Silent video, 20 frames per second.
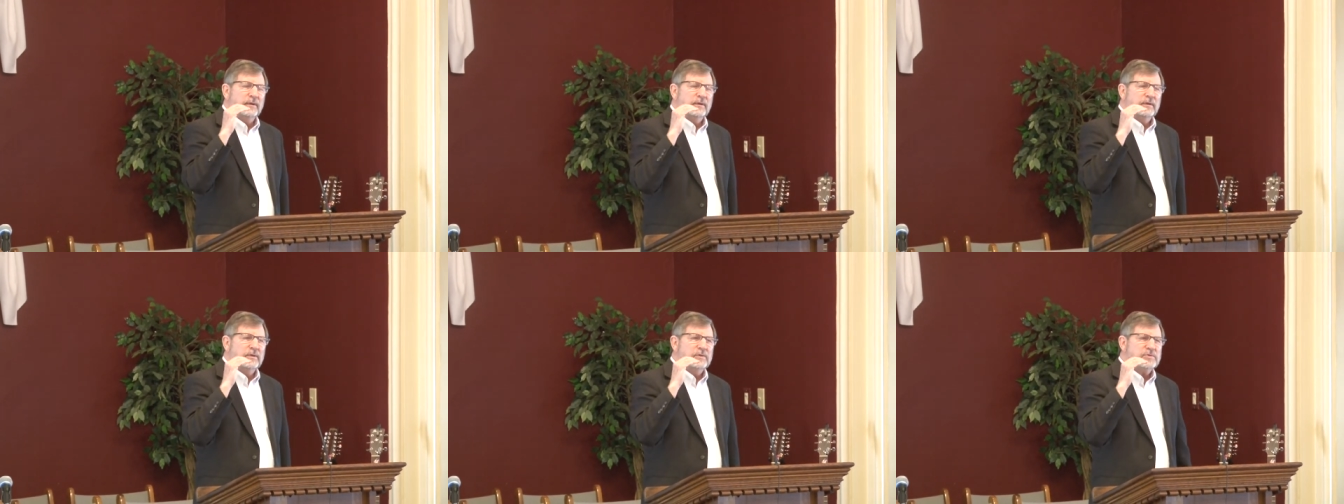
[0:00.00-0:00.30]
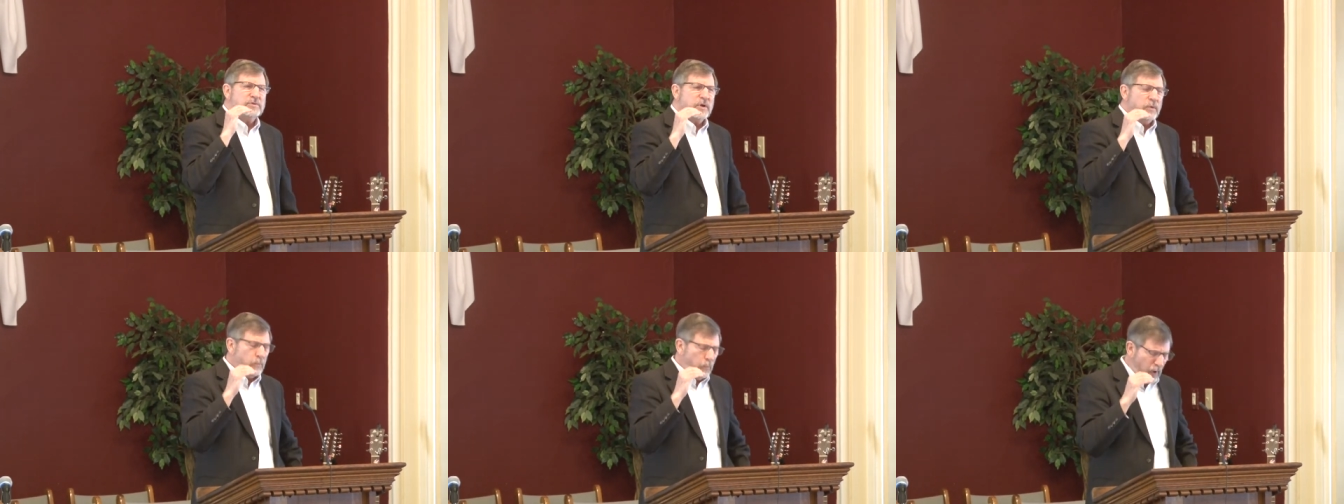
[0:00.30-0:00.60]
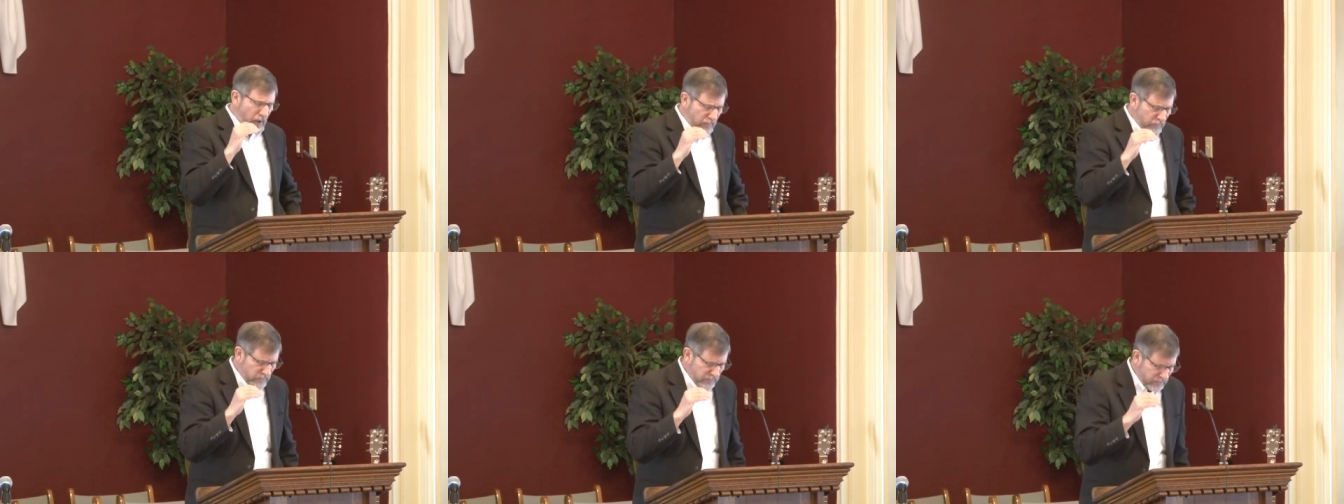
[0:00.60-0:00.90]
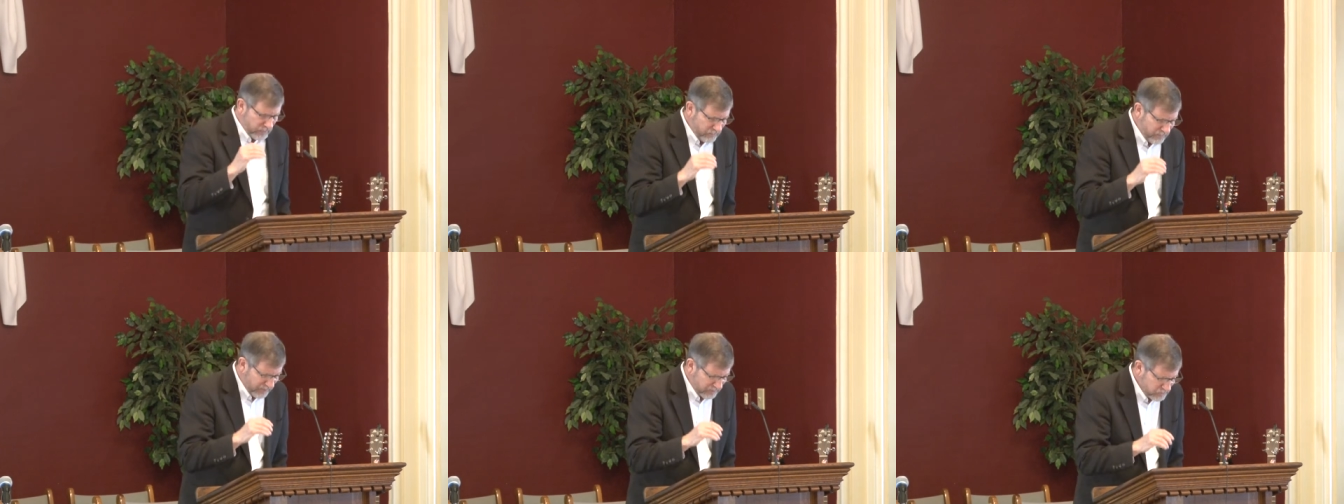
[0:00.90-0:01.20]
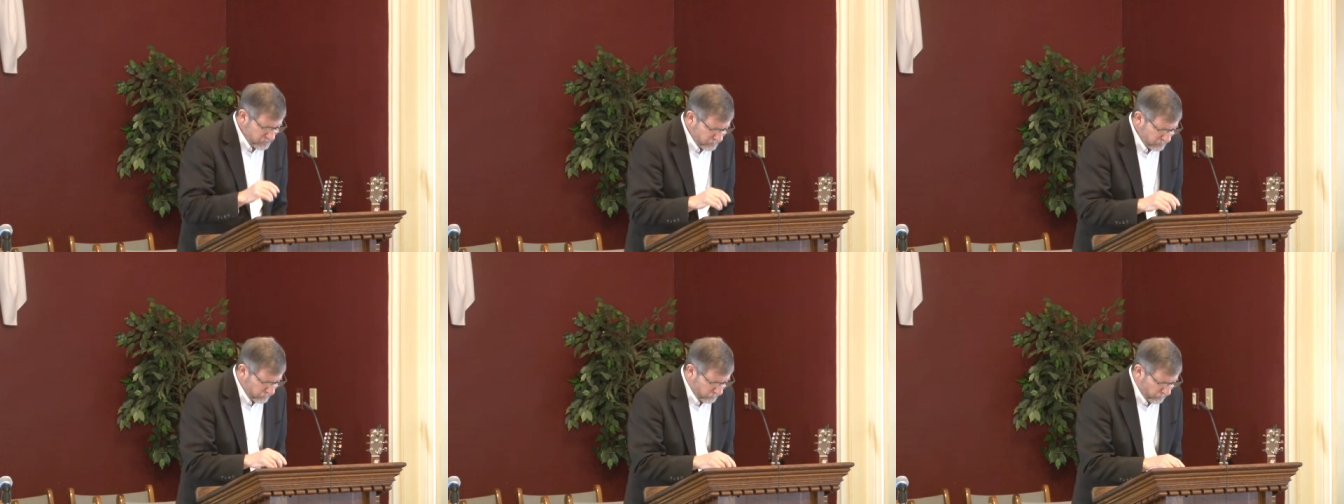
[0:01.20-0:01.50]
You say, why would they
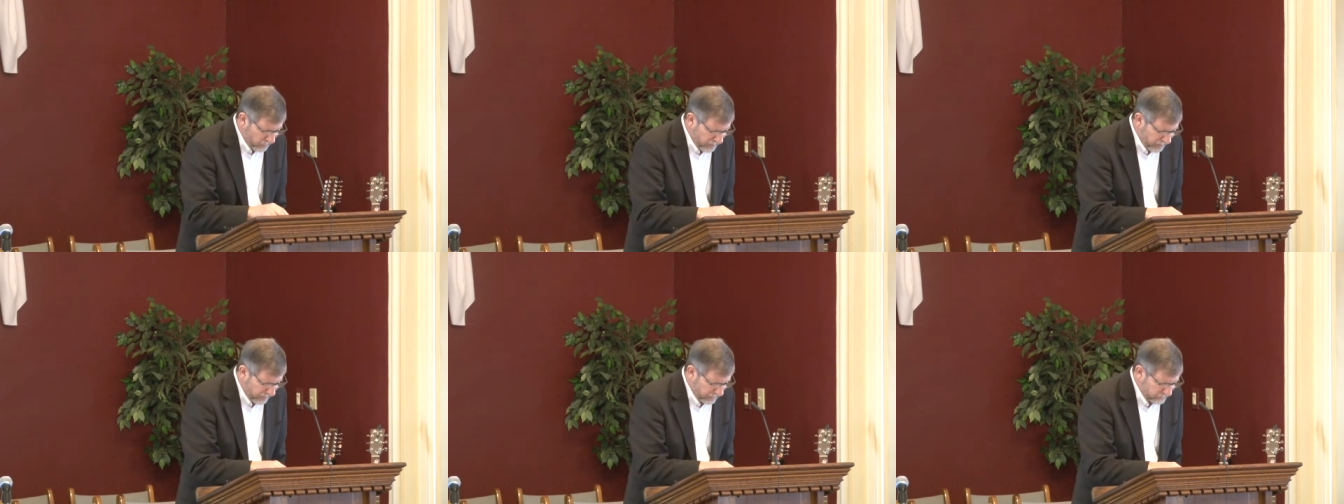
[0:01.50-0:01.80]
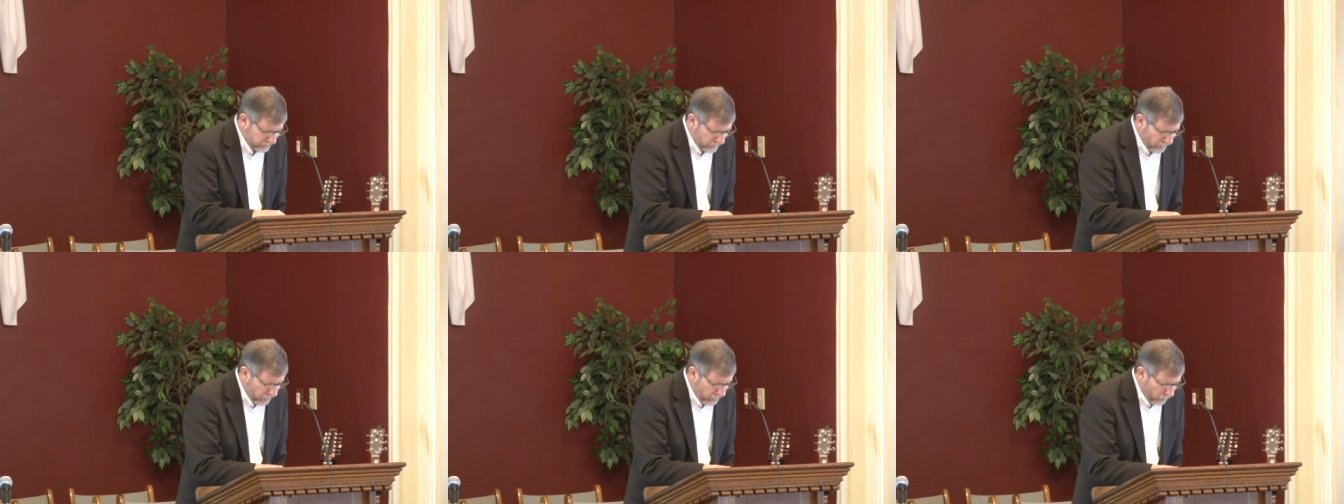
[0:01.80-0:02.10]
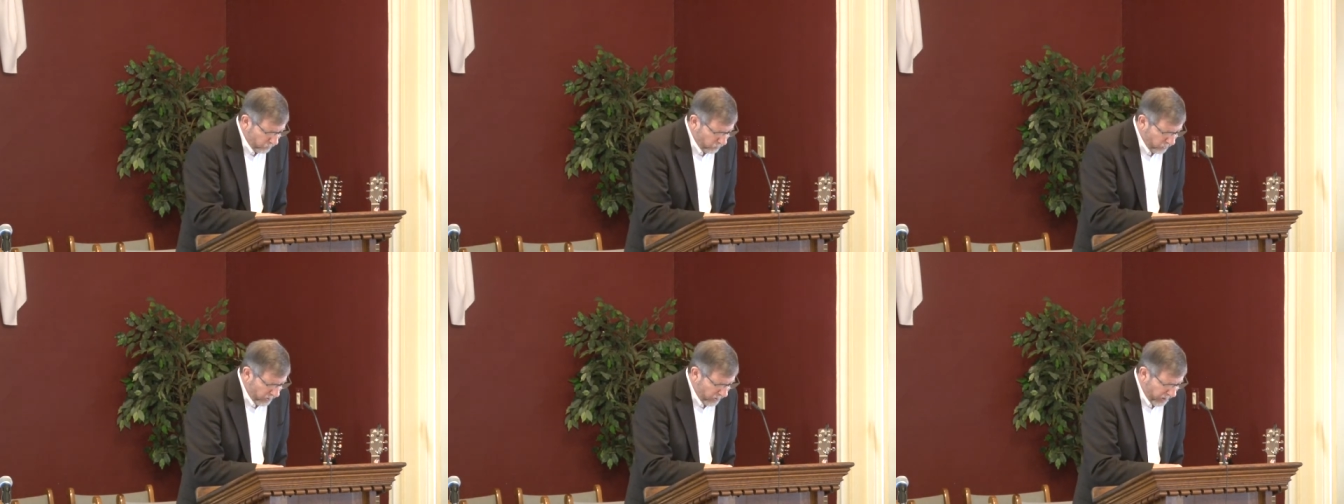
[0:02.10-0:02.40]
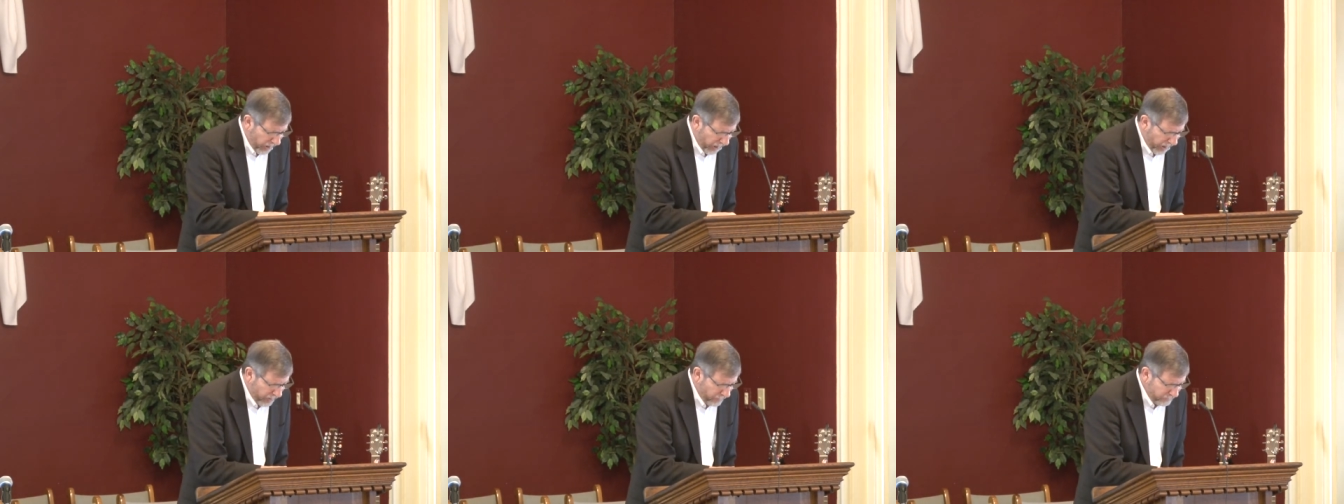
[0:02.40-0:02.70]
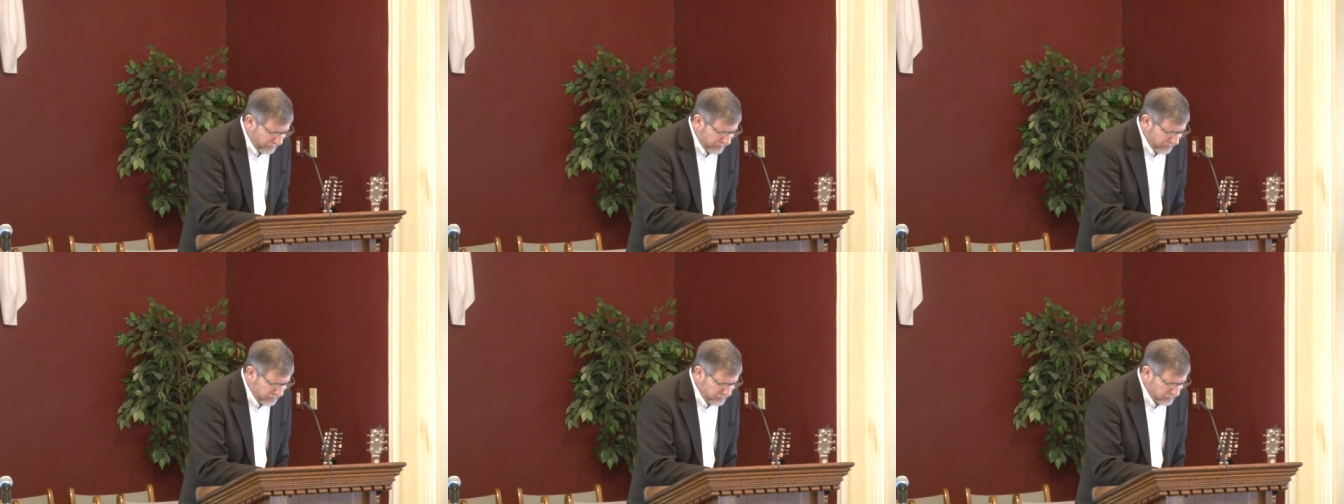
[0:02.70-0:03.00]
mention the wives? Well, how
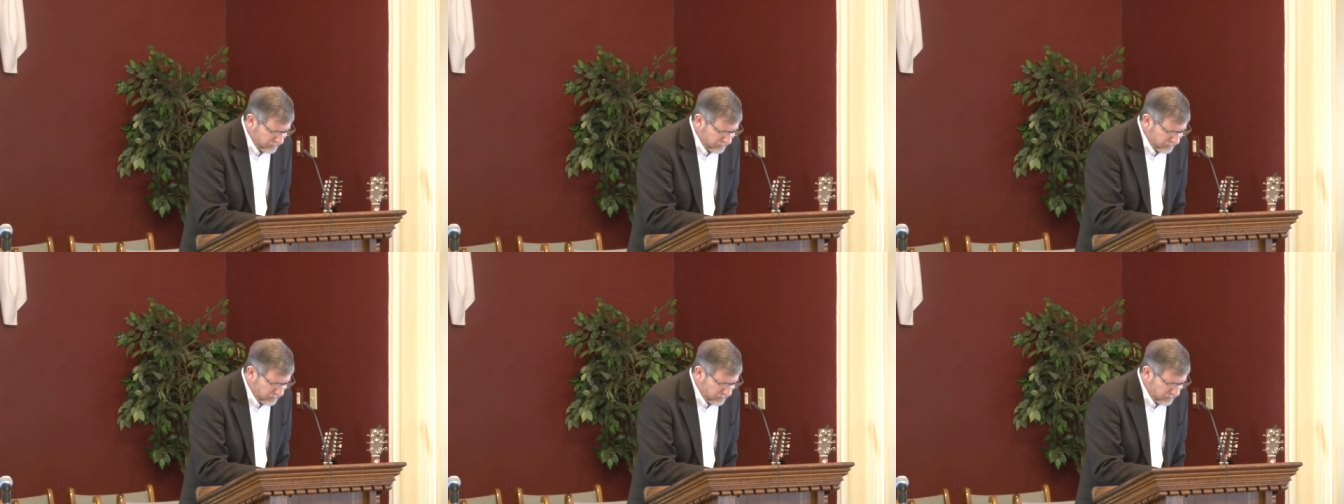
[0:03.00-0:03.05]
many